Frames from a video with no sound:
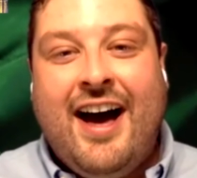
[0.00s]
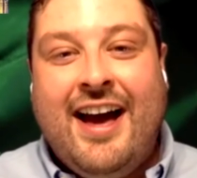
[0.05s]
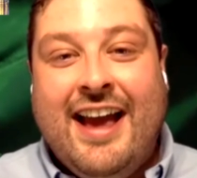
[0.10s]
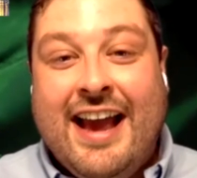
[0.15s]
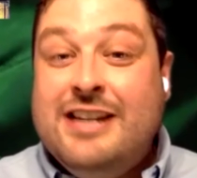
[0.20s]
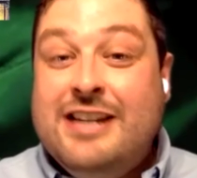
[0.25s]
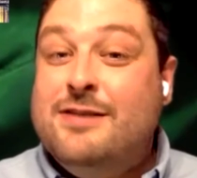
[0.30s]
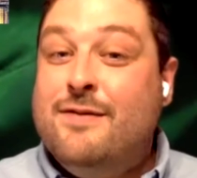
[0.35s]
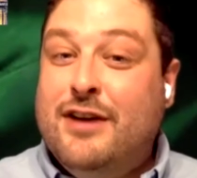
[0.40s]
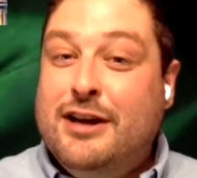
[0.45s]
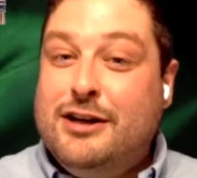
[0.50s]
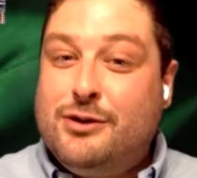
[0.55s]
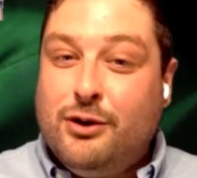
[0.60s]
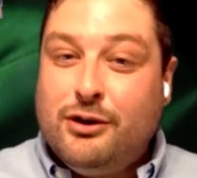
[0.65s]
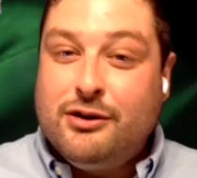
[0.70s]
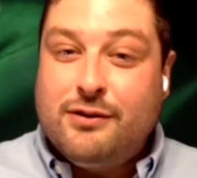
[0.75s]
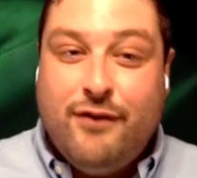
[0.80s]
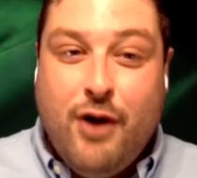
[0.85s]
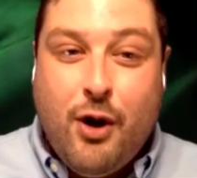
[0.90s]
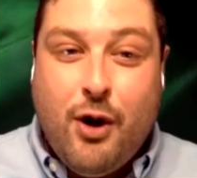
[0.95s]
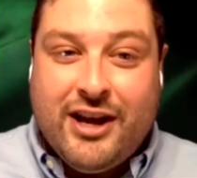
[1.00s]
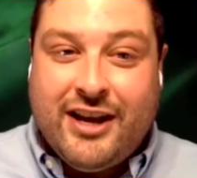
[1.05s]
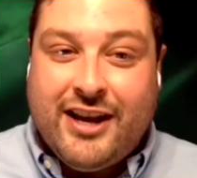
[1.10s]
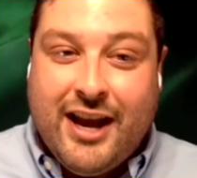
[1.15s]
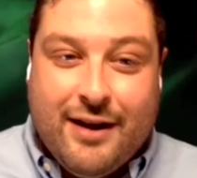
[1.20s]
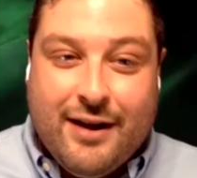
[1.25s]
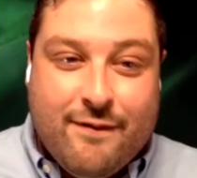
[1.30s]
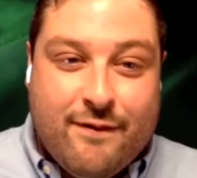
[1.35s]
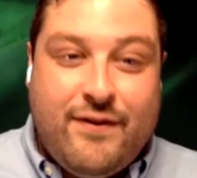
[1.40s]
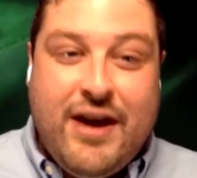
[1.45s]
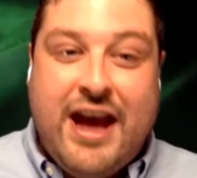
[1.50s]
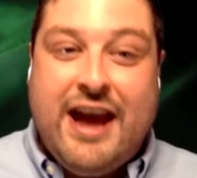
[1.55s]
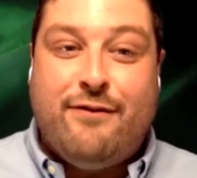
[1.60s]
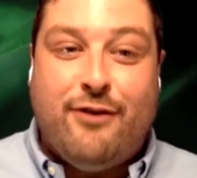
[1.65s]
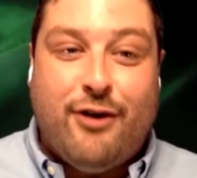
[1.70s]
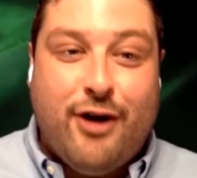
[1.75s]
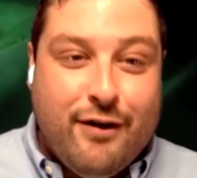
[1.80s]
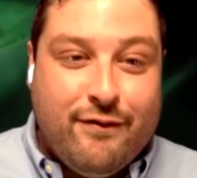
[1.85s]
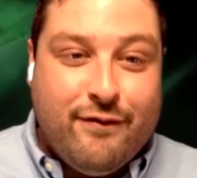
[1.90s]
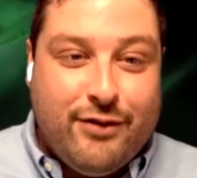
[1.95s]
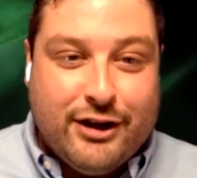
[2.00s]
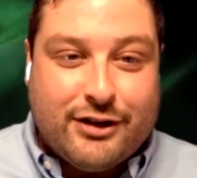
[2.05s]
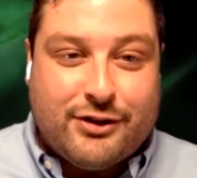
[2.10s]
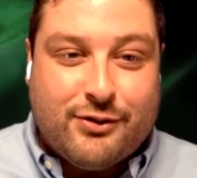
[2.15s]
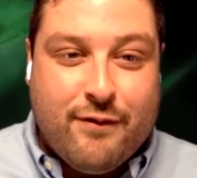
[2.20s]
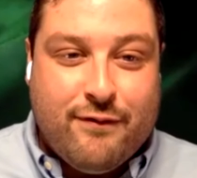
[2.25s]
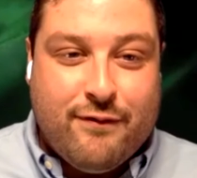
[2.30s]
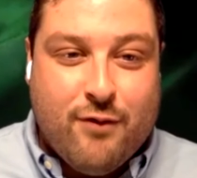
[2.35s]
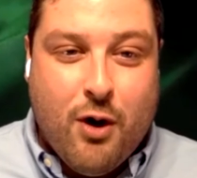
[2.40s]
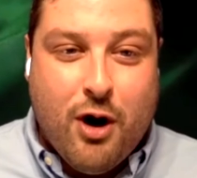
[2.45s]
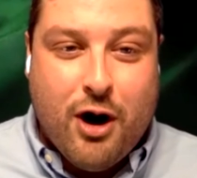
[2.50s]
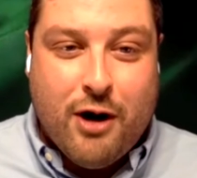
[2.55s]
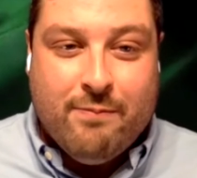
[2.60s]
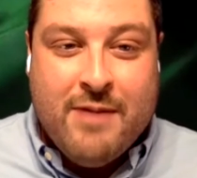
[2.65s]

individuals voting in favor of this reform.